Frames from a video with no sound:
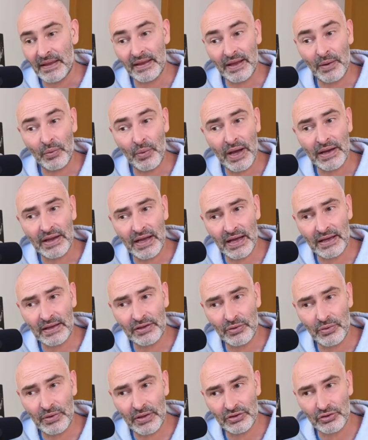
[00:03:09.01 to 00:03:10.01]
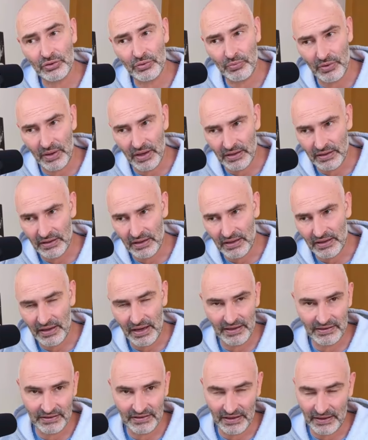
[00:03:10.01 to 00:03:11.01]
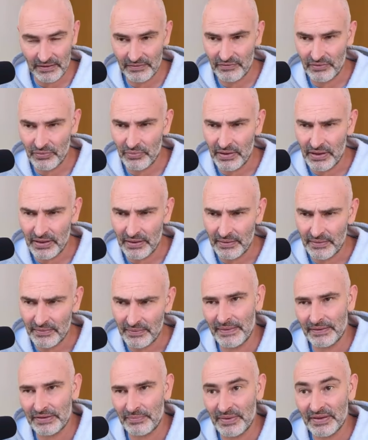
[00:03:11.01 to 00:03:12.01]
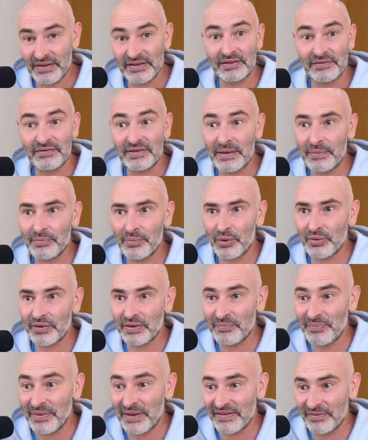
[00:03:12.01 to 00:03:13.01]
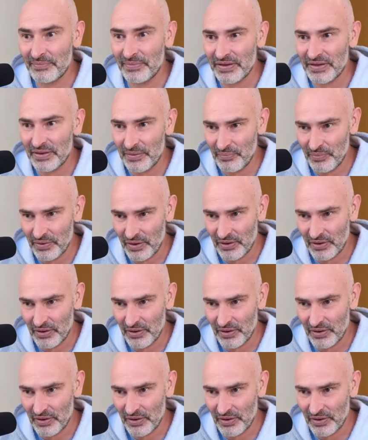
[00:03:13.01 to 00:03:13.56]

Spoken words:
And why knight to e2 rather than knight to f3? It's because if the opponent plays bishop,